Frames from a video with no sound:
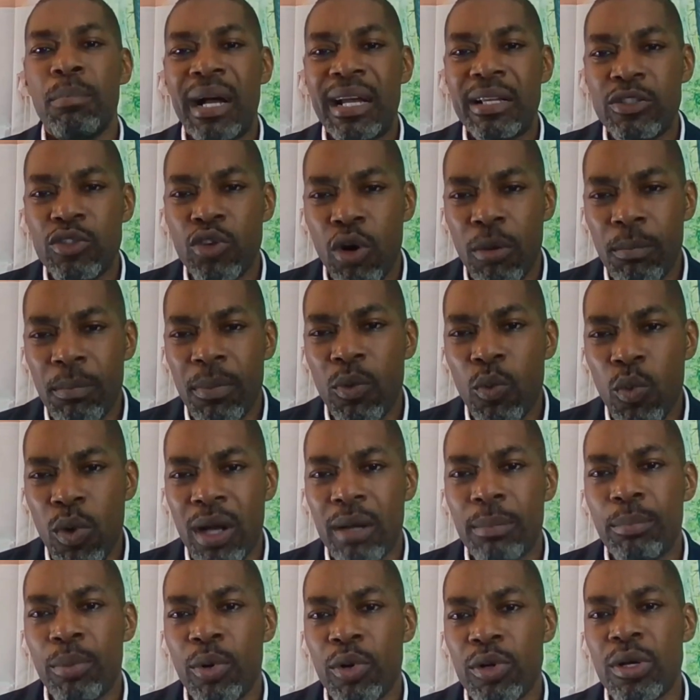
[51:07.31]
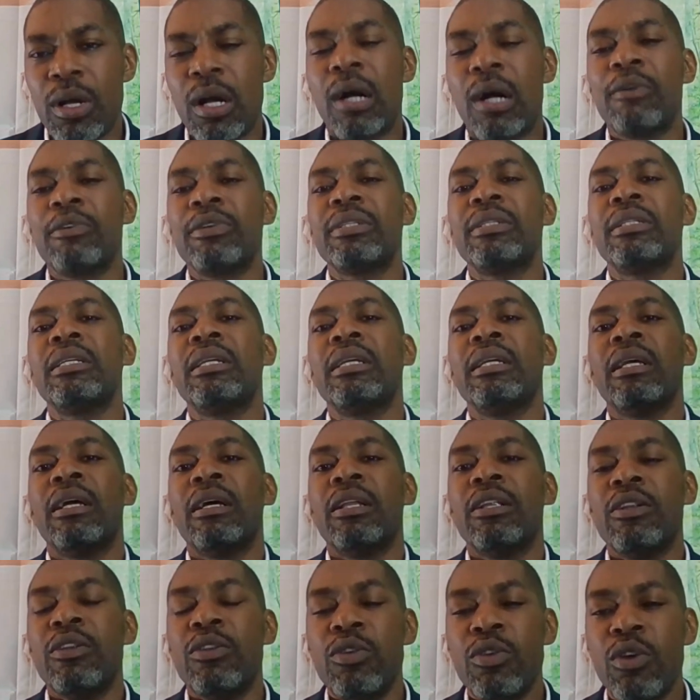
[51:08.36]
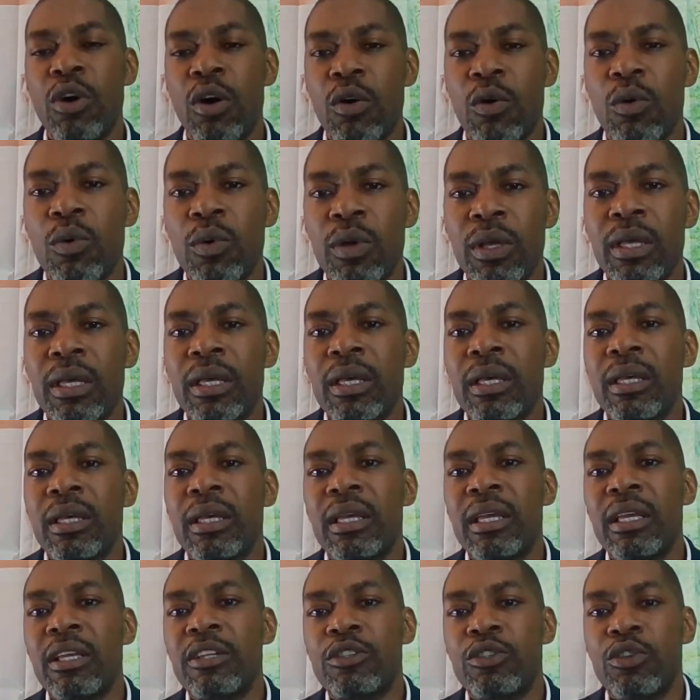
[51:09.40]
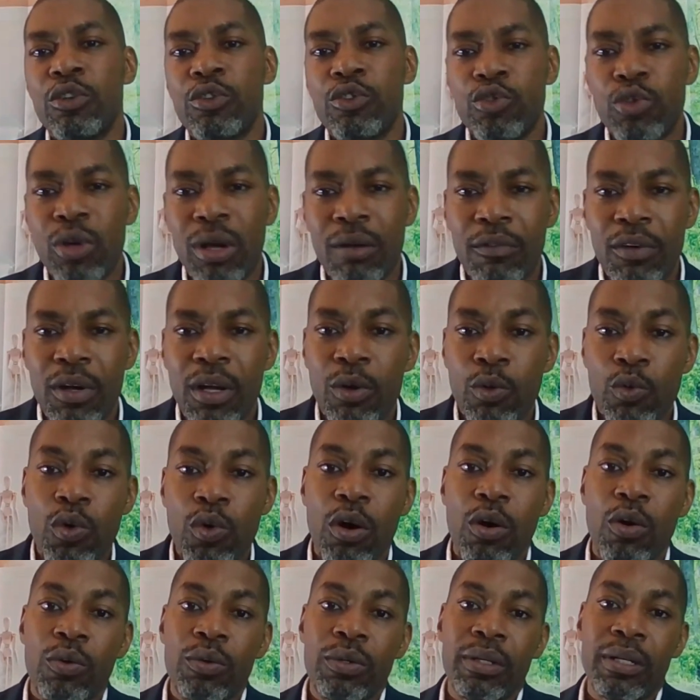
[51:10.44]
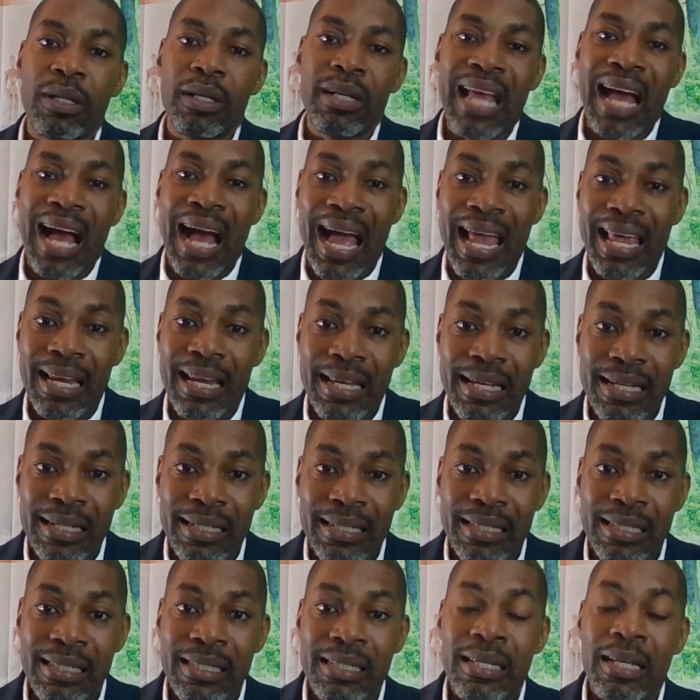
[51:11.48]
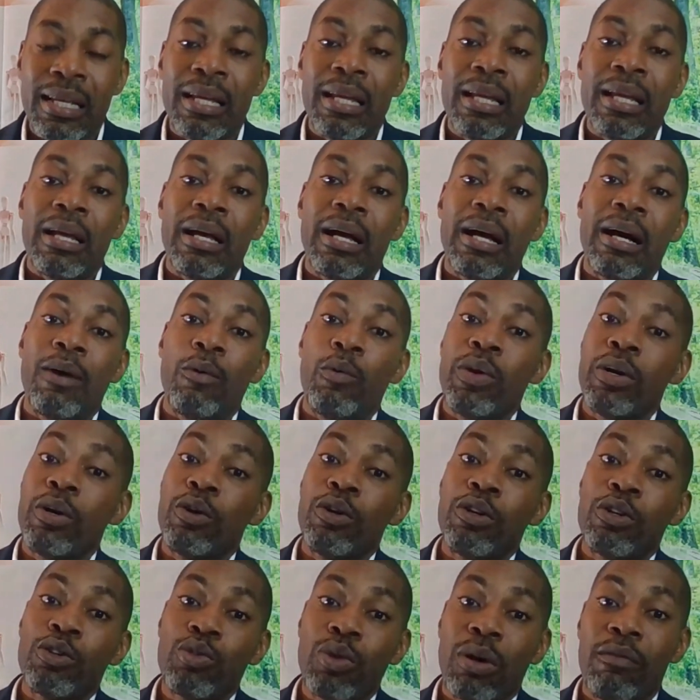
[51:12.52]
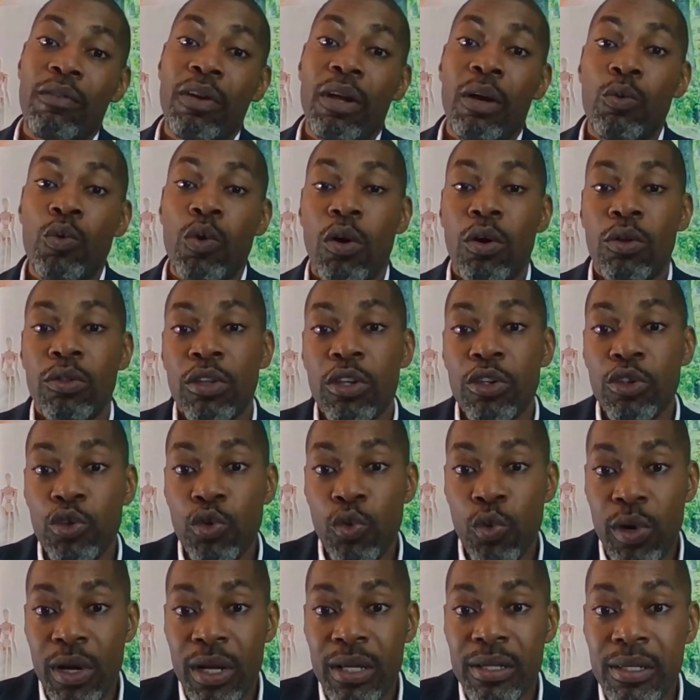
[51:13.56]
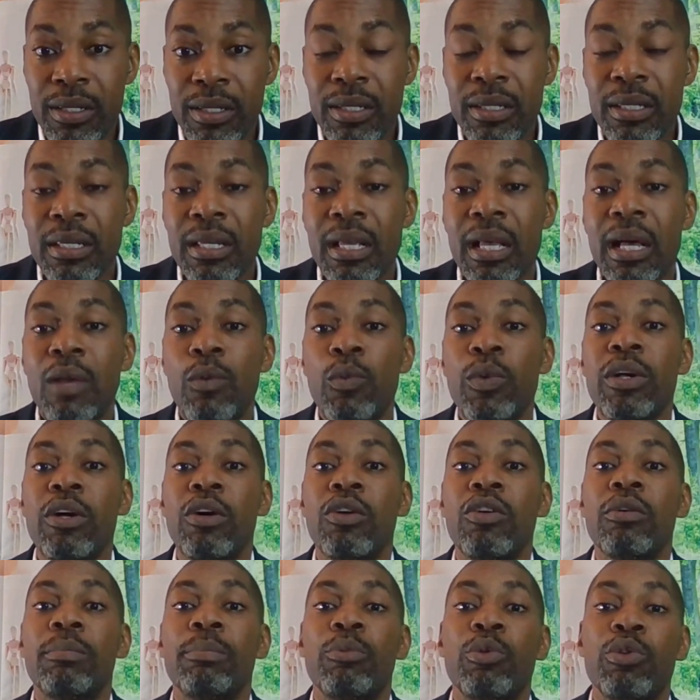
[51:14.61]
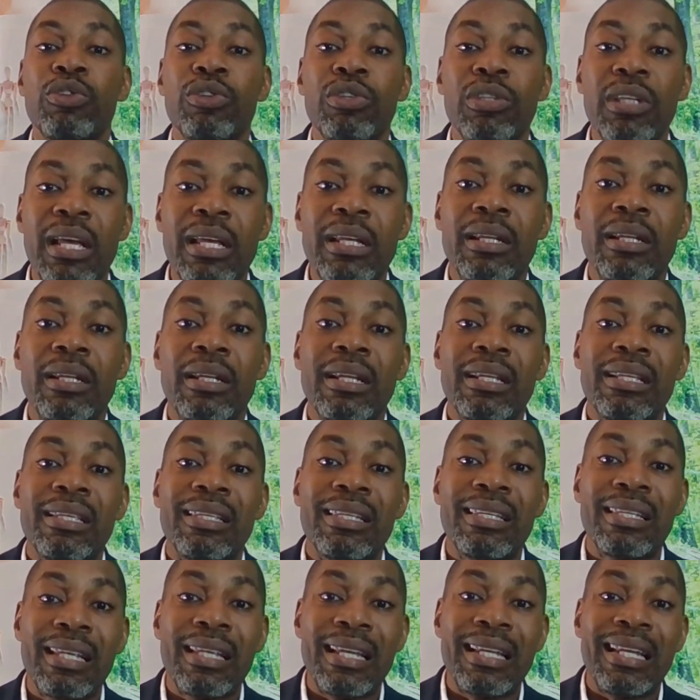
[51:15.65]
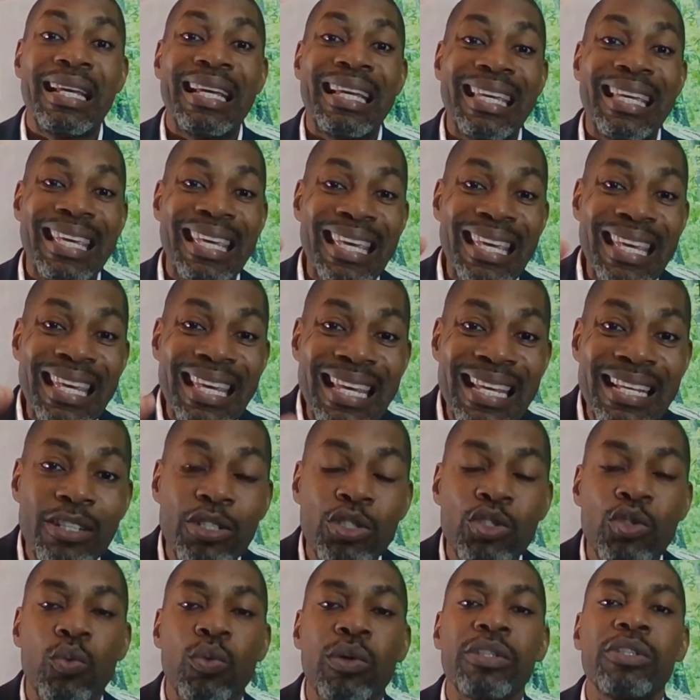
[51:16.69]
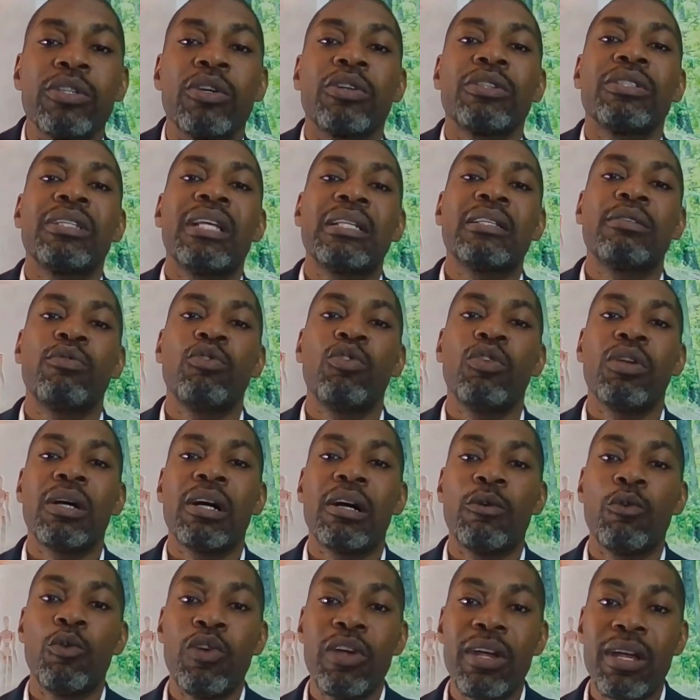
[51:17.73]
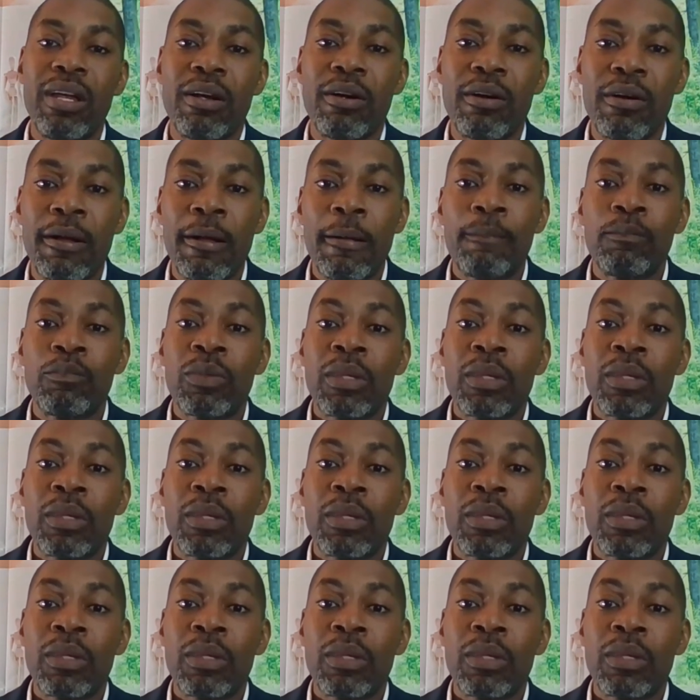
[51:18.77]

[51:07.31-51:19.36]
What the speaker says: my number one priority now is to travel around the islands. We're going to travel around the US, and we're going to present the keys to a successful career.